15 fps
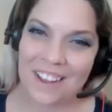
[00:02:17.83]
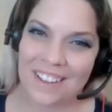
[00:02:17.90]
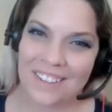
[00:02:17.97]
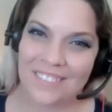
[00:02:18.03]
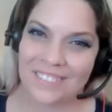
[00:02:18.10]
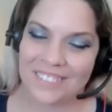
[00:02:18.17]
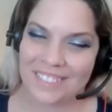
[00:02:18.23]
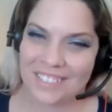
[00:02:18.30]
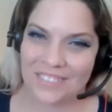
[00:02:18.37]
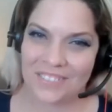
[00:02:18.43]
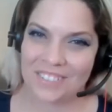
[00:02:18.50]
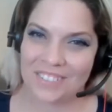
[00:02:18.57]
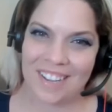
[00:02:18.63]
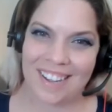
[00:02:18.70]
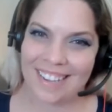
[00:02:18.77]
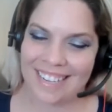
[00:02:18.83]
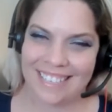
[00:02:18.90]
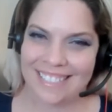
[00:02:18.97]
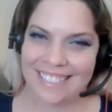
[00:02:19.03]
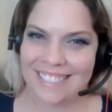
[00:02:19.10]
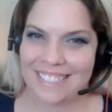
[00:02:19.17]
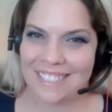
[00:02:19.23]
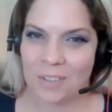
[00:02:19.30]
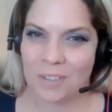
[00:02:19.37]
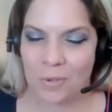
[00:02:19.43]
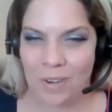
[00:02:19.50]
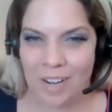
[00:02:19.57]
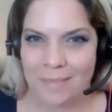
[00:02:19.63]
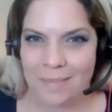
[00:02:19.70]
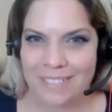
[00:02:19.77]
have different logins and
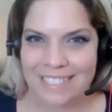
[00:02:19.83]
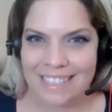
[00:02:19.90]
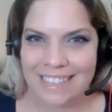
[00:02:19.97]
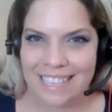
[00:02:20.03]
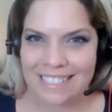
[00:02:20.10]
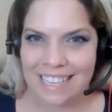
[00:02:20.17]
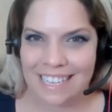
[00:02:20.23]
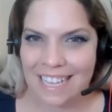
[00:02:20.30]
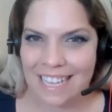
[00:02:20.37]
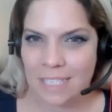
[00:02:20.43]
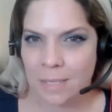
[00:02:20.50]
requirements and things like that.